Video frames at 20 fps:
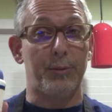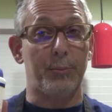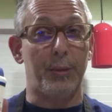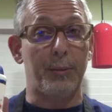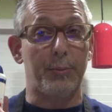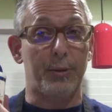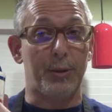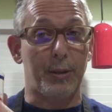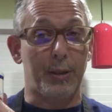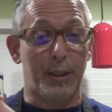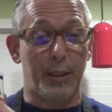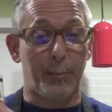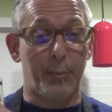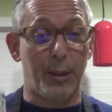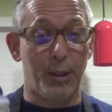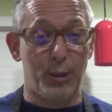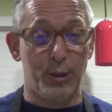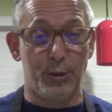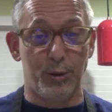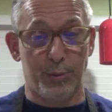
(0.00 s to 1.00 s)
Remember,
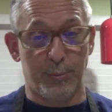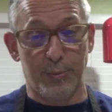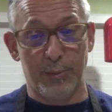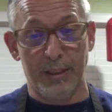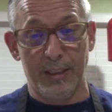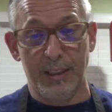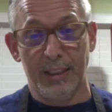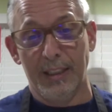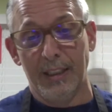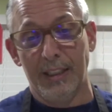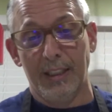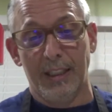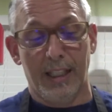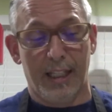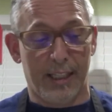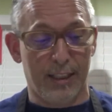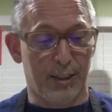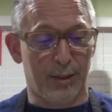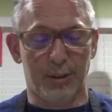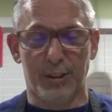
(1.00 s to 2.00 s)
kaboom.
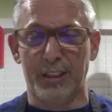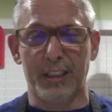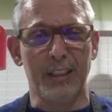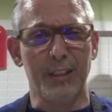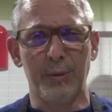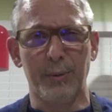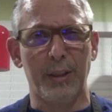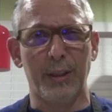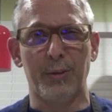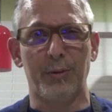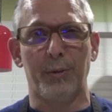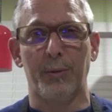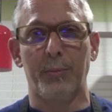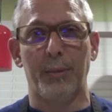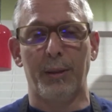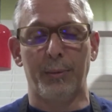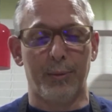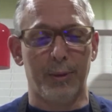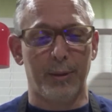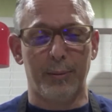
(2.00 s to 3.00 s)
I know, silly way to
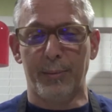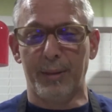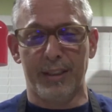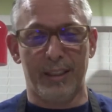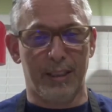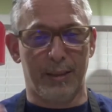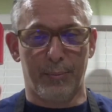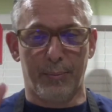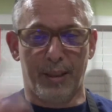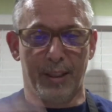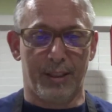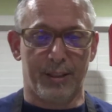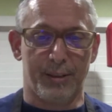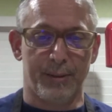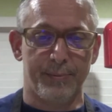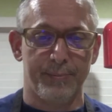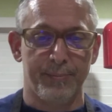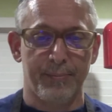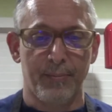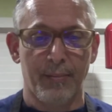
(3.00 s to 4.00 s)
remember it, but it doesn't
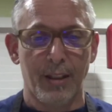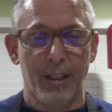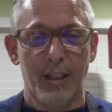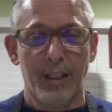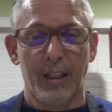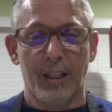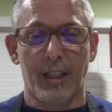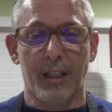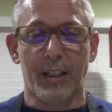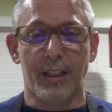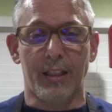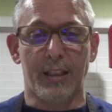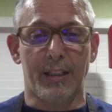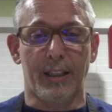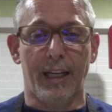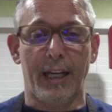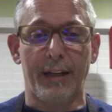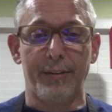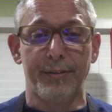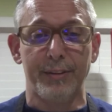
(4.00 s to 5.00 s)
matter.
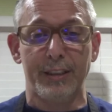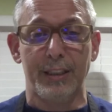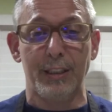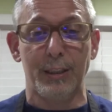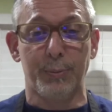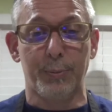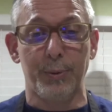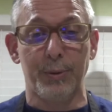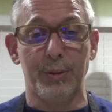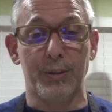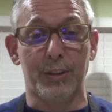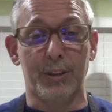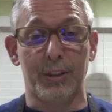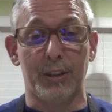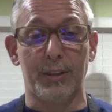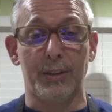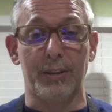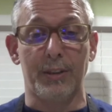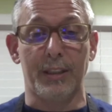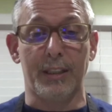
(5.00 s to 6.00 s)
Half a teaspoon of
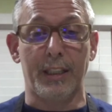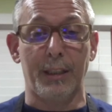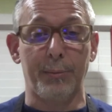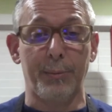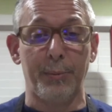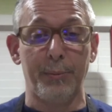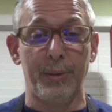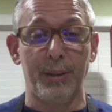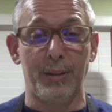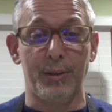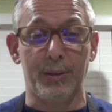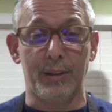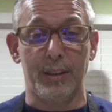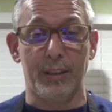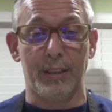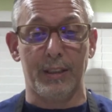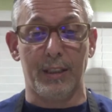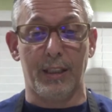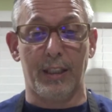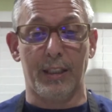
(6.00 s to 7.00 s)
salt, a cup of milk,
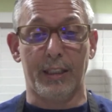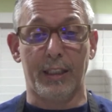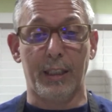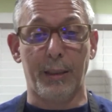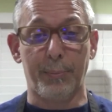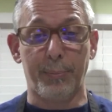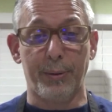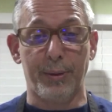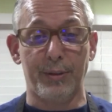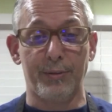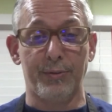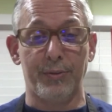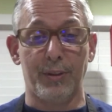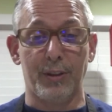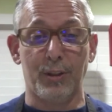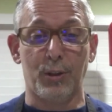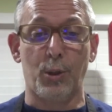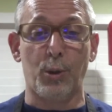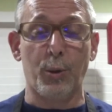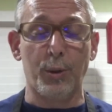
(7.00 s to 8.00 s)
a
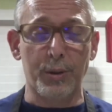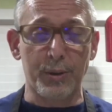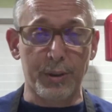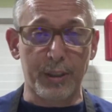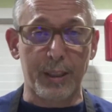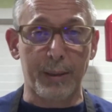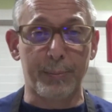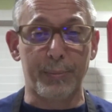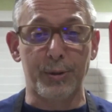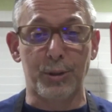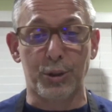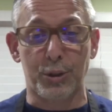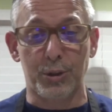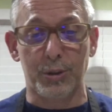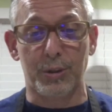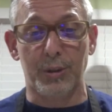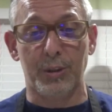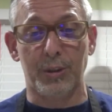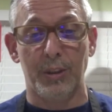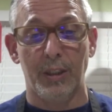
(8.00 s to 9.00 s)
quarter cup of
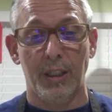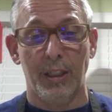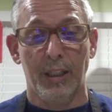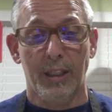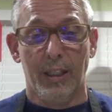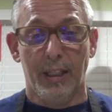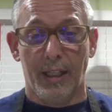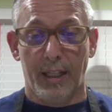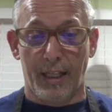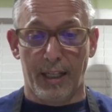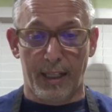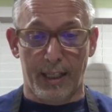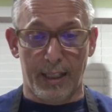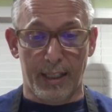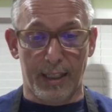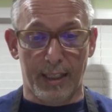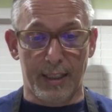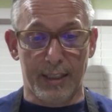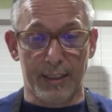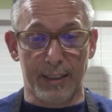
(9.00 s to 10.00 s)
sugar,
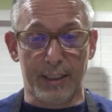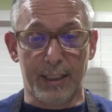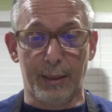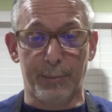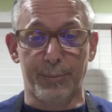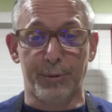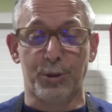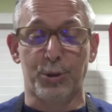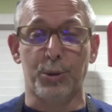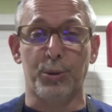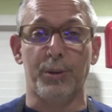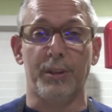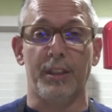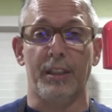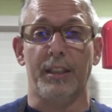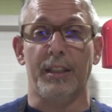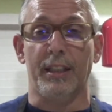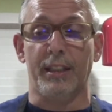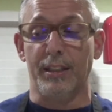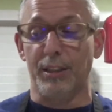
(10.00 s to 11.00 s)
and a cup of
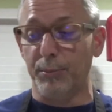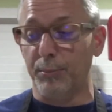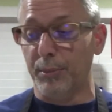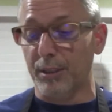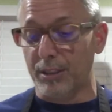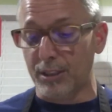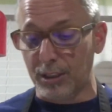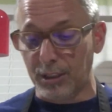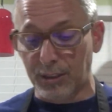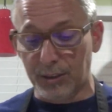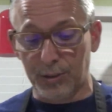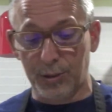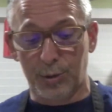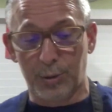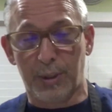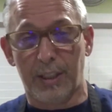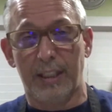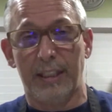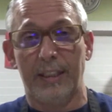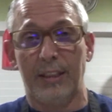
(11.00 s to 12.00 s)
shortening. Now, you mix all the
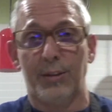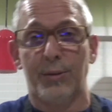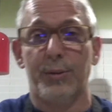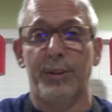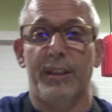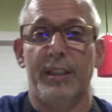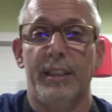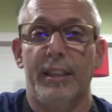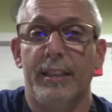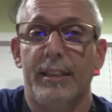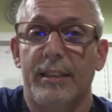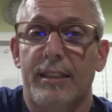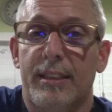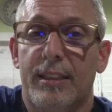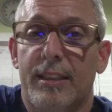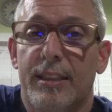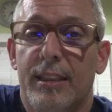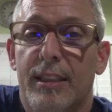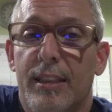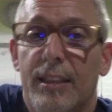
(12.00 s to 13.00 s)
dry
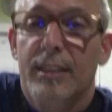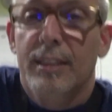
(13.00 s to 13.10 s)
ingredients.